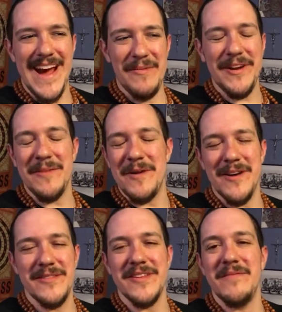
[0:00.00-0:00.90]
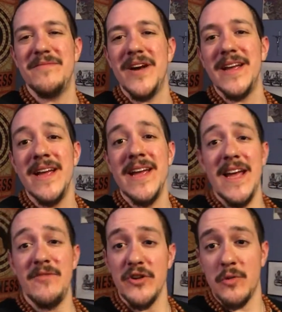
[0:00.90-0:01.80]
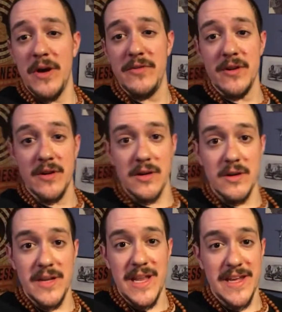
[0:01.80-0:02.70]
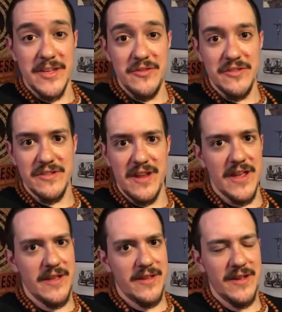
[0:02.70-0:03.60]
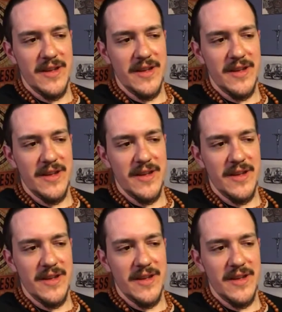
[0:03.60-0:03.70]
I'm gonna compare it to something funny. If you're a 12 year old girl and like you just like